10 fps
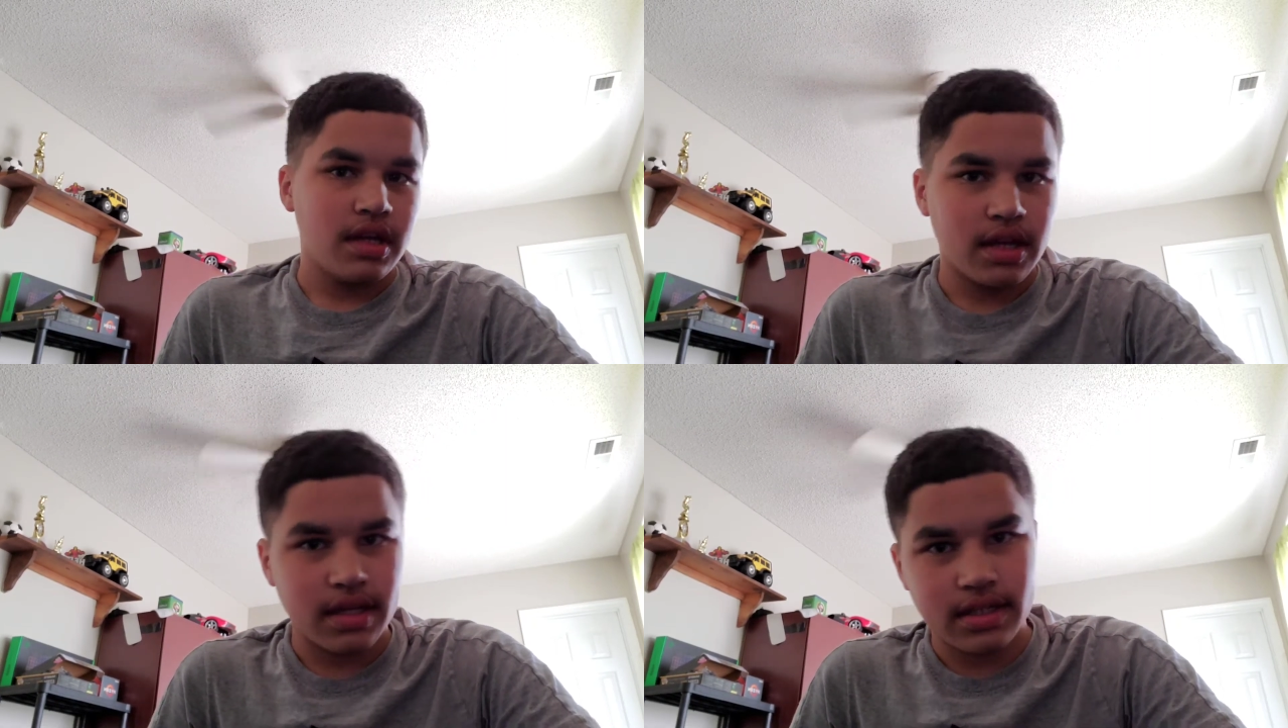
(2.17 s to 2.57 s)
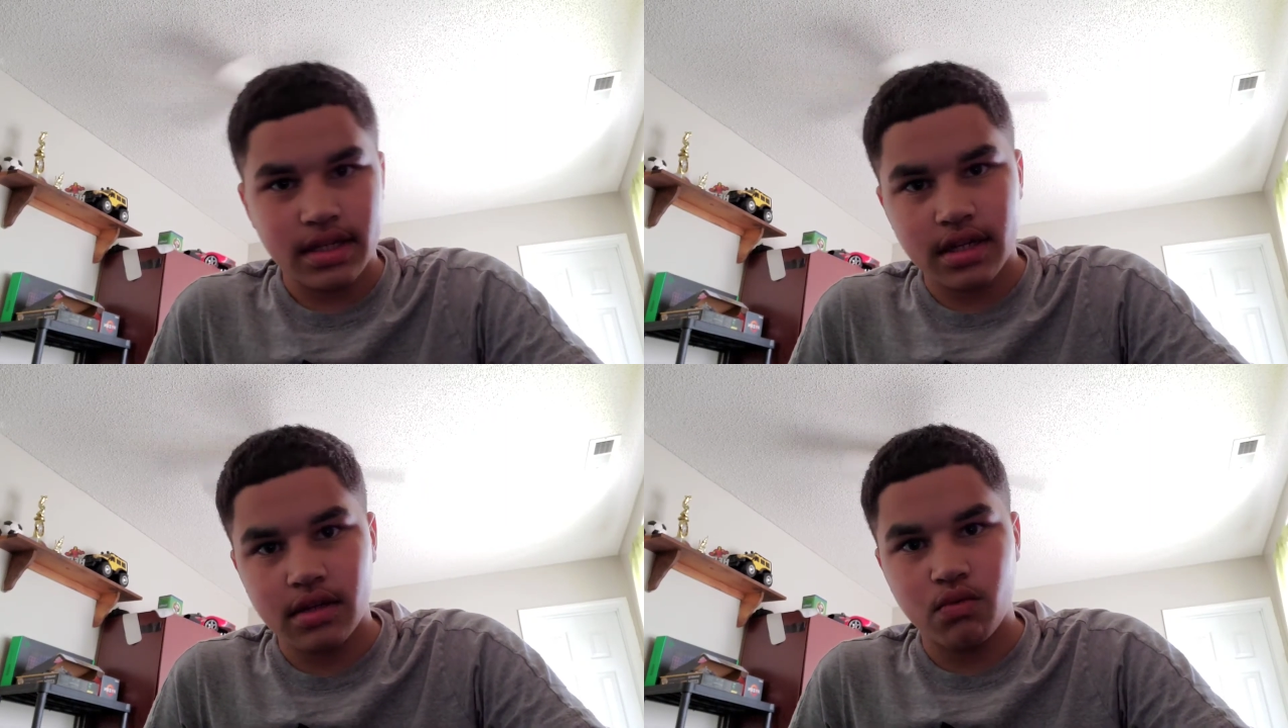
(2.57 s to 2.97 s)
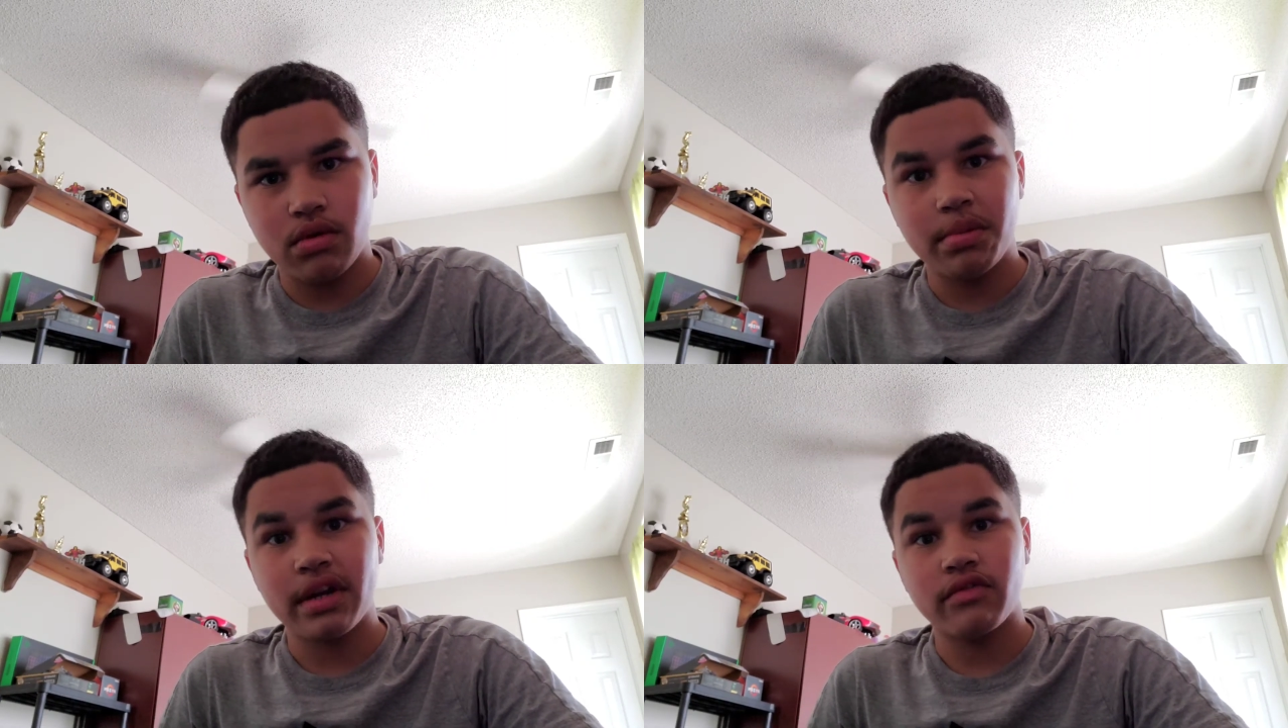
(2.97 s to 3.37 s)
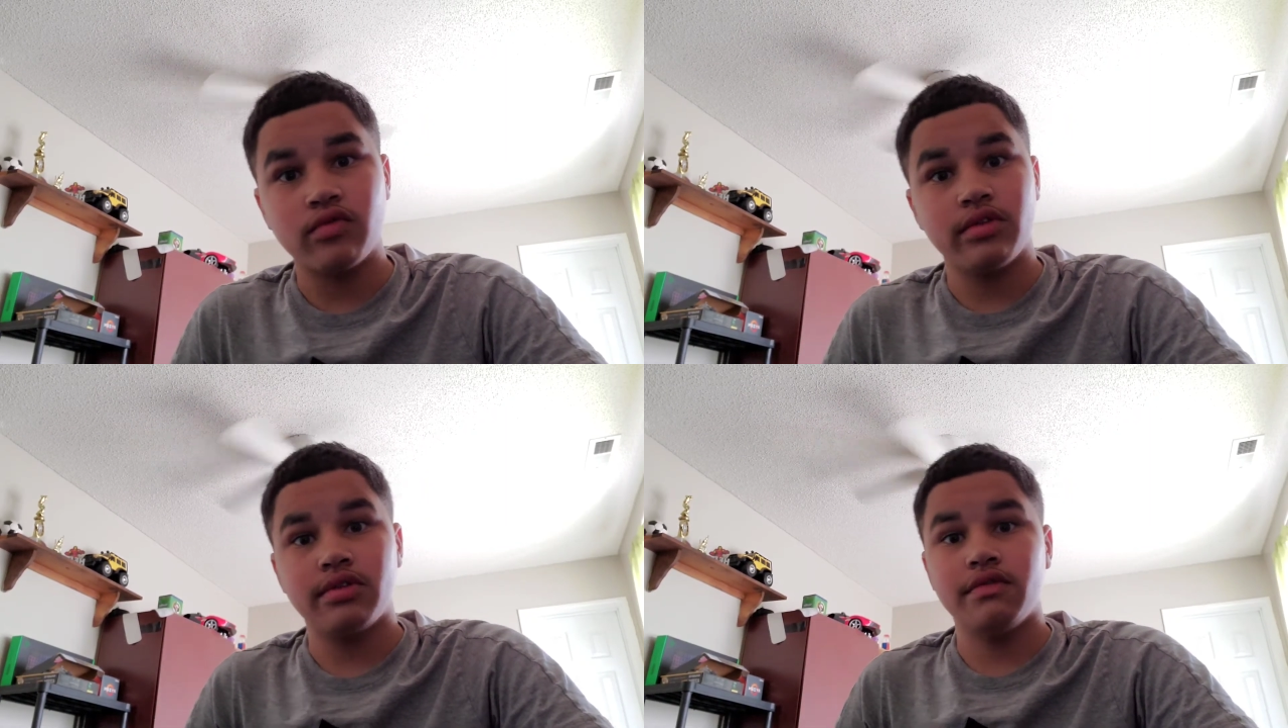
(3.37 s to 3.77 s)
and today we're back for
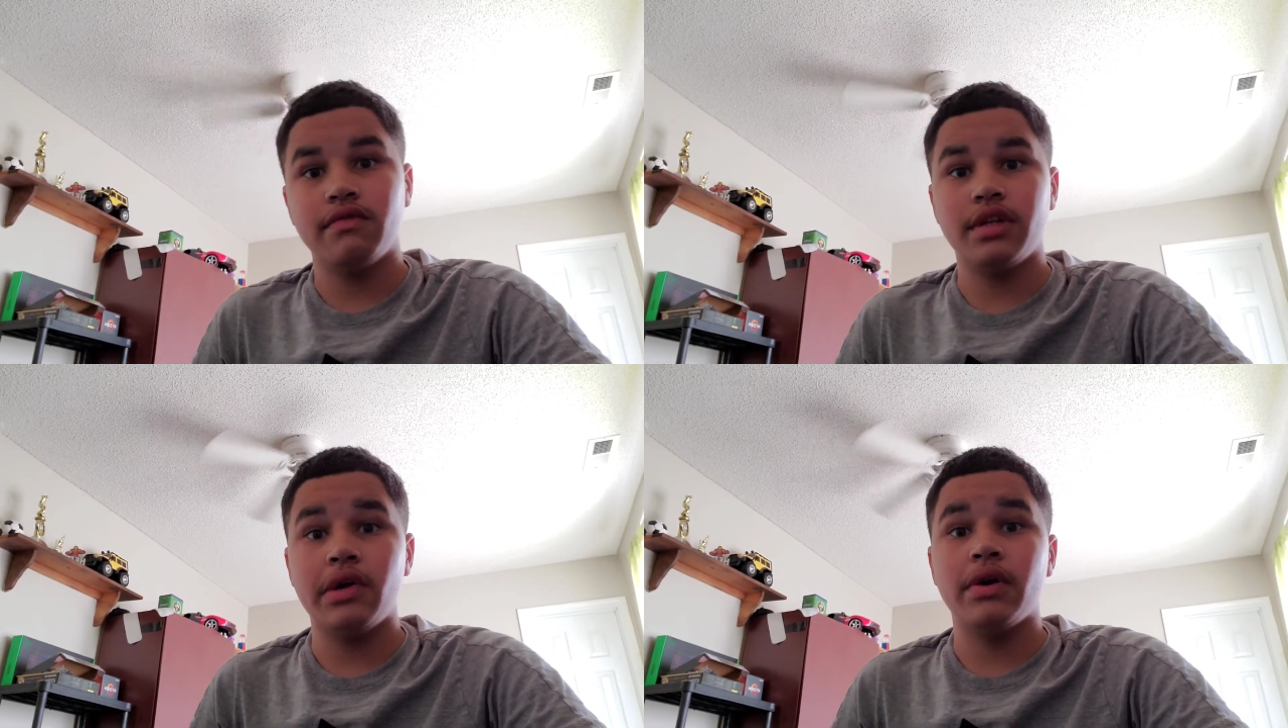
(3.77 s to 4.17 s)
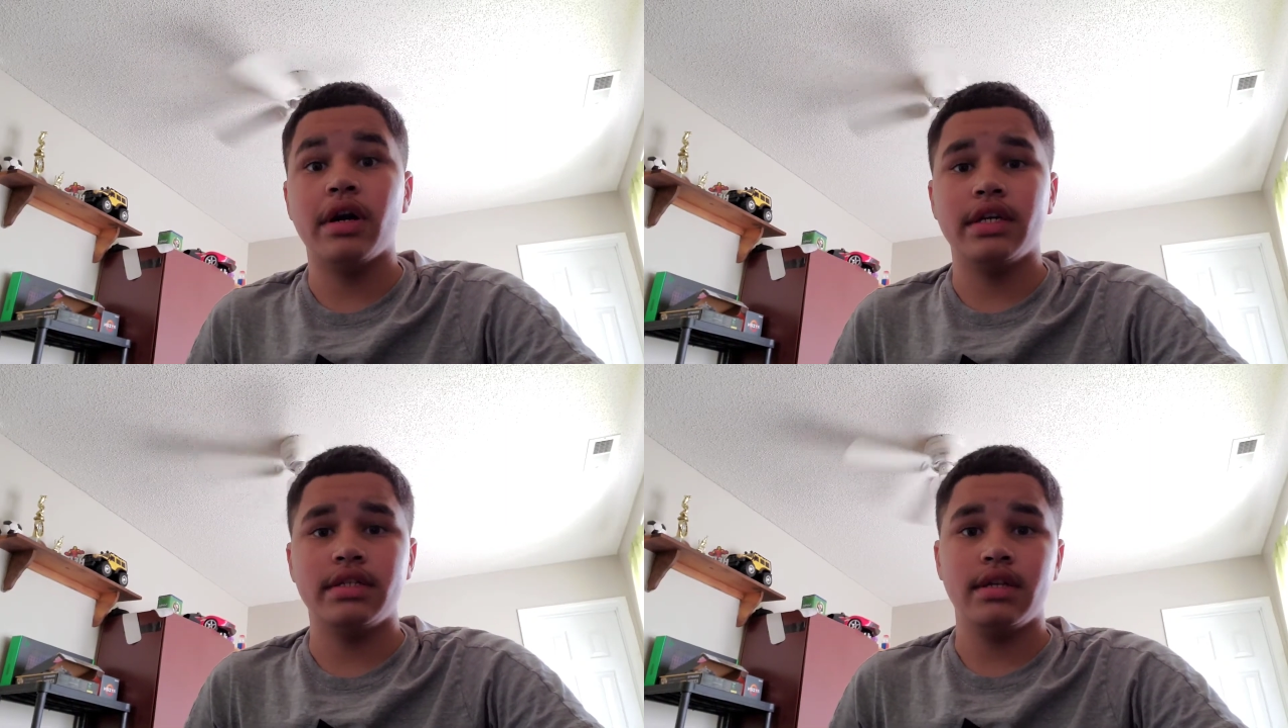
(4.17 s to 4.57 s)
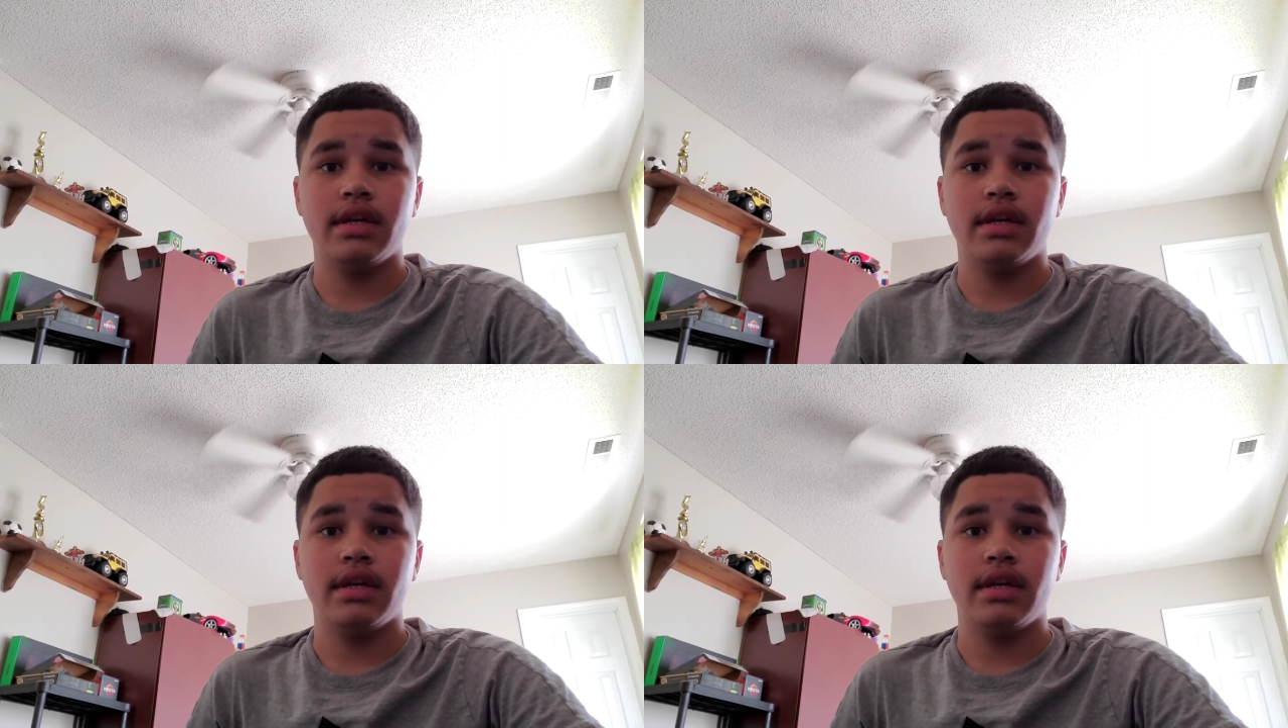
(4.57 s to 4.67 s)
another video guys,